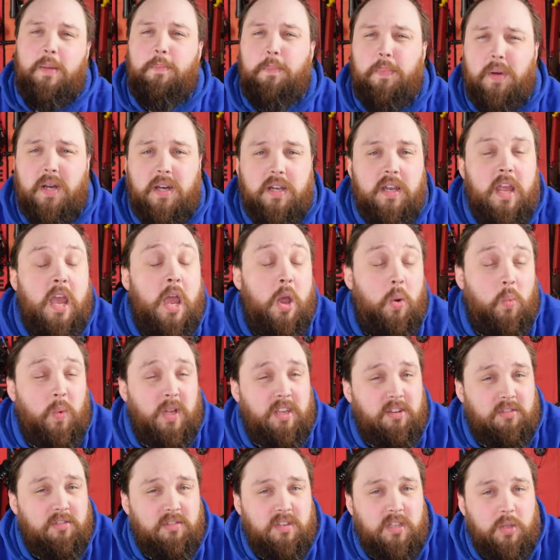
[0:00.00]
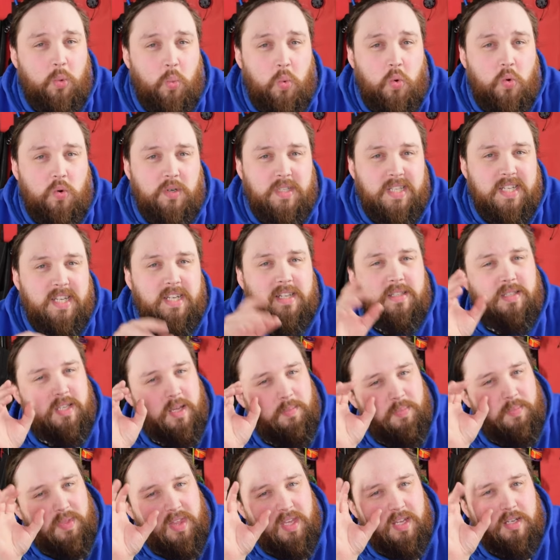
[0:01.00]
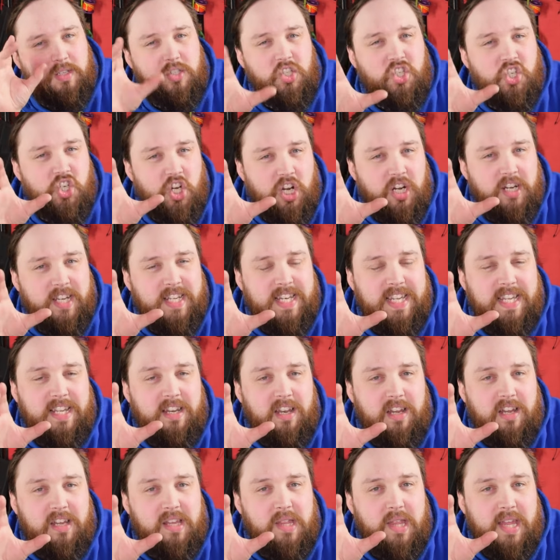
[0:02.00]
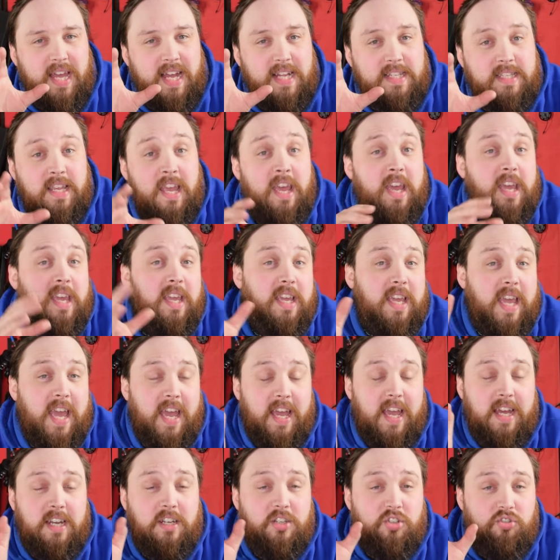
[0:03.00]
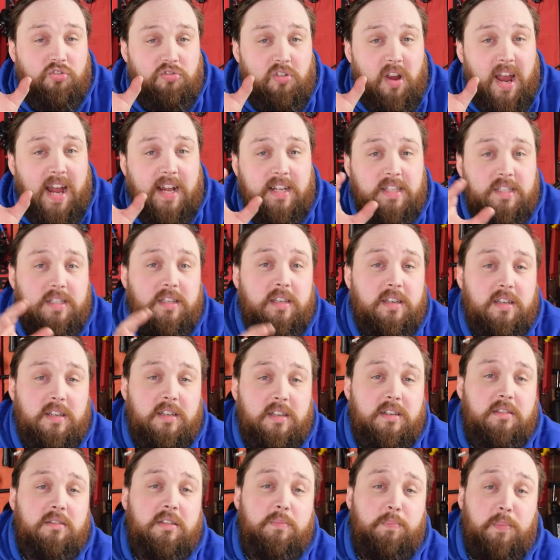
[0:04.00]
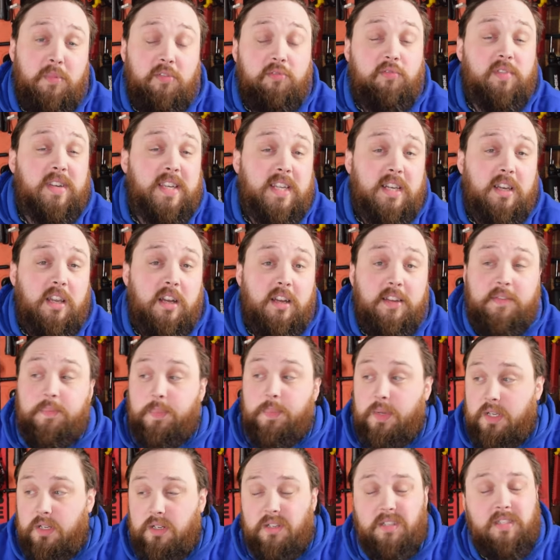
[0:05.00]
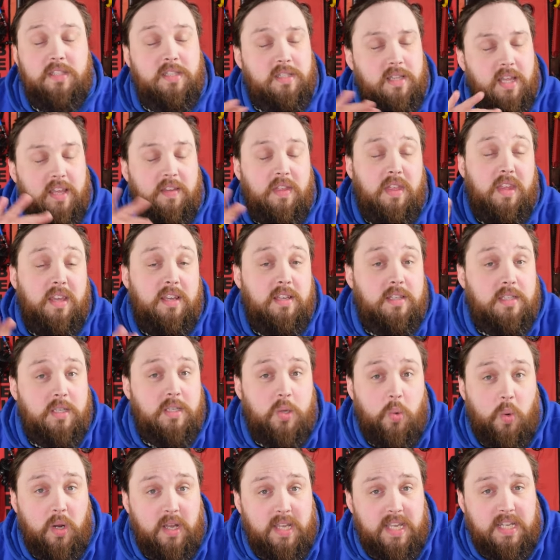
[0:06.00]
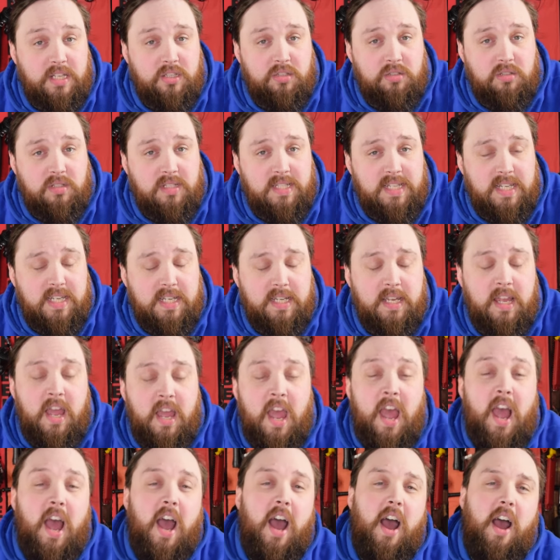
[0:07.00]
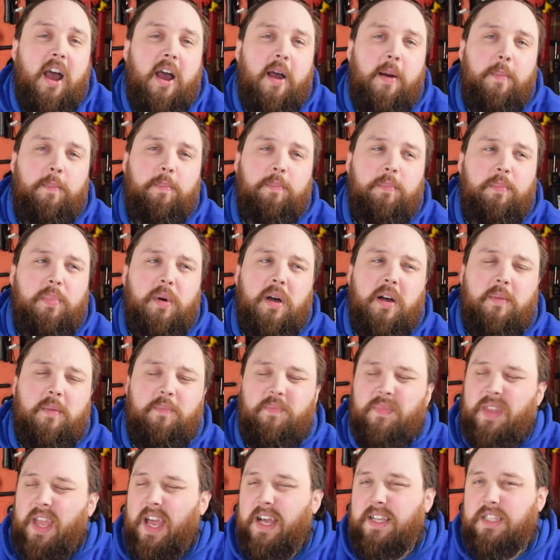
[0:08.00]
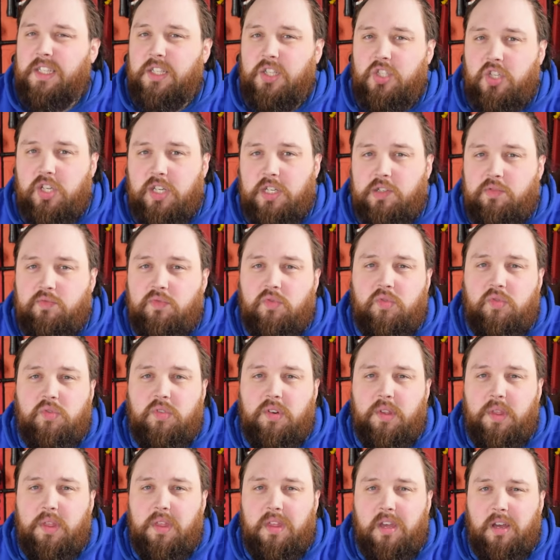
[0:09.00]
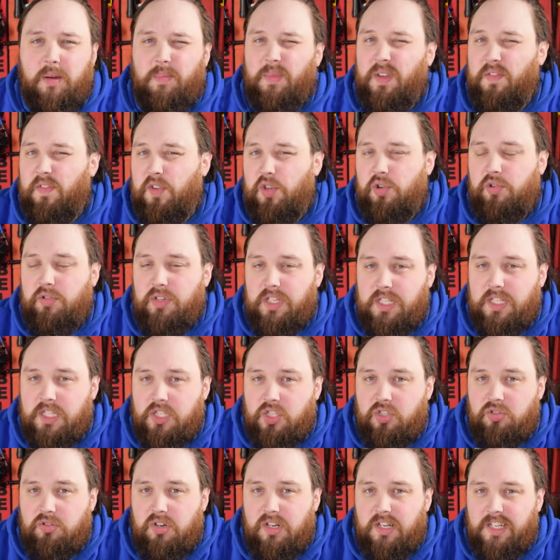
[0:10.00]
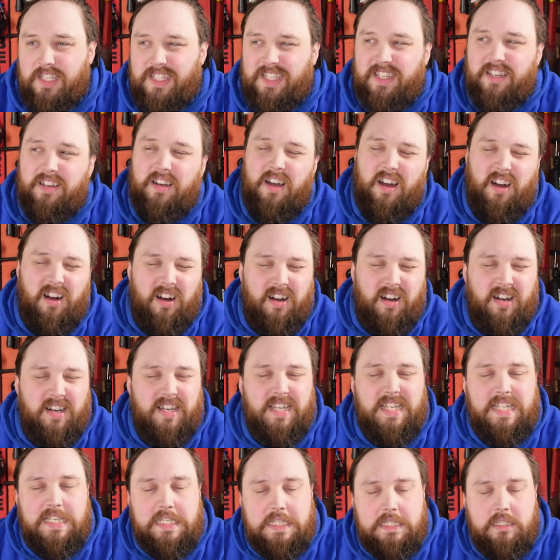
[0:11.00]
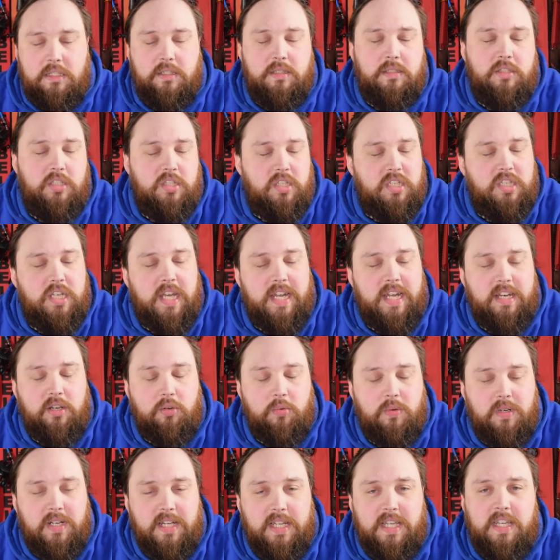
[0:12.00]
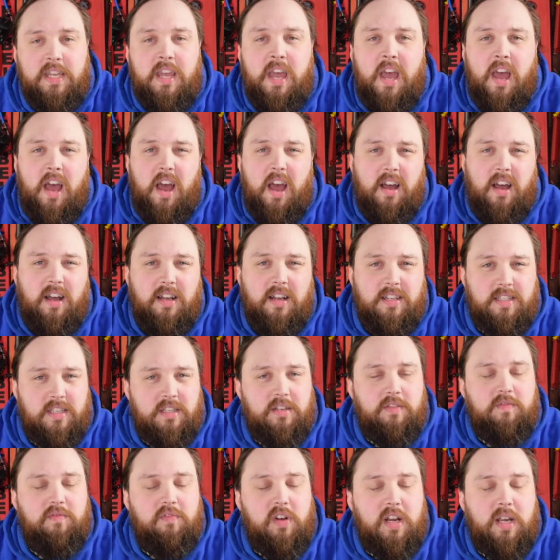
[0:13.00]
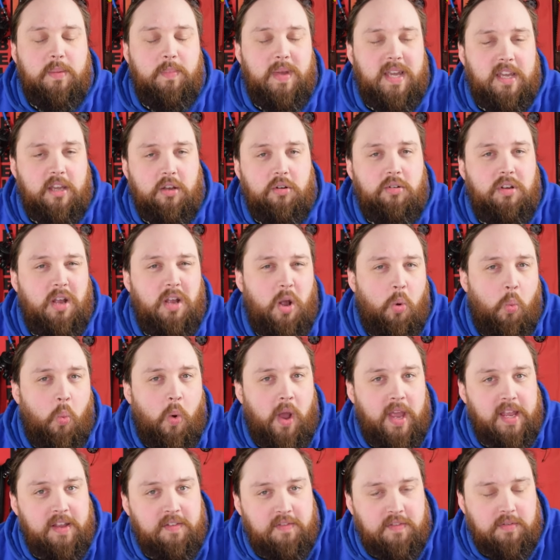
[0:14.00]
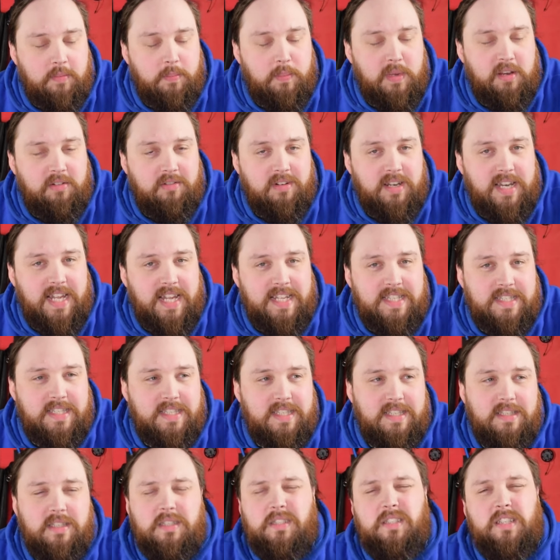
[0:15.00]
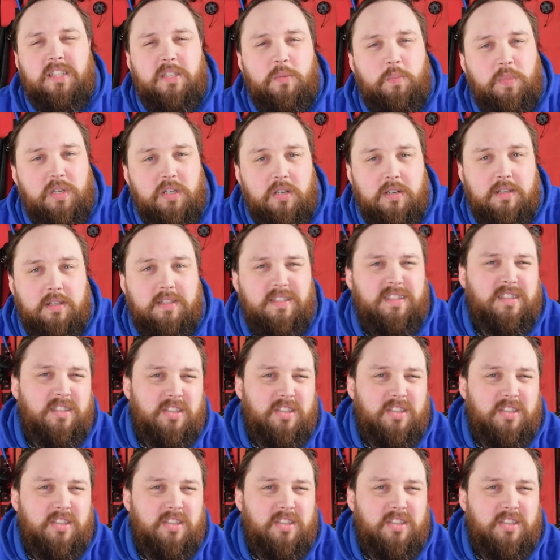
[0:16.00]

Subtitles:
But when you're in the water, something shiny like that, it can attract certain marine life because they think it's quite interesting. But as a general rule of thumb, if you're an instructor, I generally sort of recommend going away from mirrored lenses, just because